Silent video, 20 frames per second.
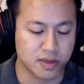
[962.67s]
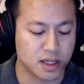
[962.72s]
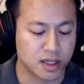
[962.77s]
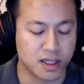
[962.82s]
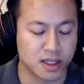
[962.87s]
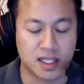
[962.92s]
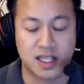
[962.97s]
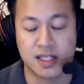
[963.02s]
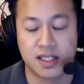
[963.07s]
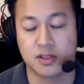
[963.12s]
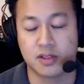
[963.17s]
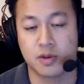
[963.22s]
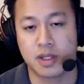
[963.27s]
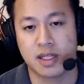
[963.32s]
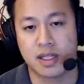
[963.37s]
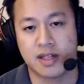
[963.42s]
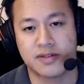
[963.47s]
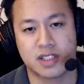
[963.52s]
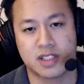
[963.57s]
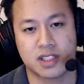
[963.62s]
lot of things
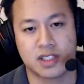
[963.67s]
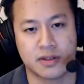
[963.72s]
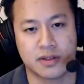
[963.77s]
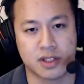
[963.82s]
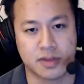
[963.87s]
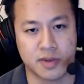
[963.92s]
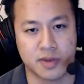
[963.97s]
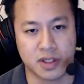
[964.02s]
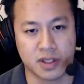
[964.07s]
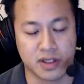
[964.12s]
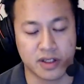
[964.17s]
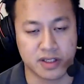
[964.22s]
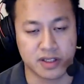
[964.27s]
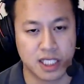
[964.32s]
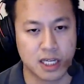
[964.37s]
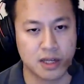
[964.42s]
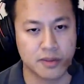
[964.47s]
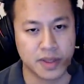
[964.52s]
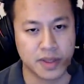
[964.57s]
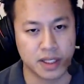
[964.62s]
we'd love to share with the community
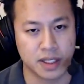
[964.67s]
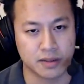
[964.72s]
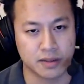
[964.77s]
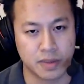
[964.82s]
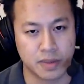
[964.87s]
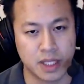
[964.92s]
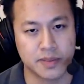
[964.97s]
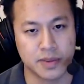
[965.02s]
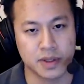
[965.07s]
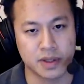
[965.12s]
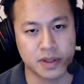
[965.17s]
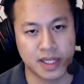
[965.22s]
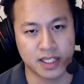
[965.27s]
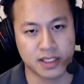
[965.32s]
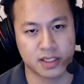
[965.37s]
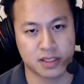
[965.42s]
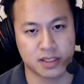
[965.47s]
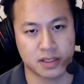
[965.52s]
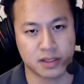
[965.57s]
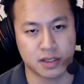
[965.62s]
is helping people
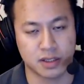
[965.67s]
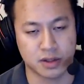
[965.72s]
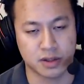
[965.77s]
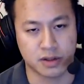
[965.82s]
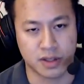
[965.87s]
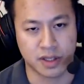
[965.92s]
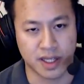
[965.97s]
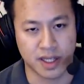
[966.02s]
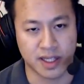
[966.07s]
enter the door,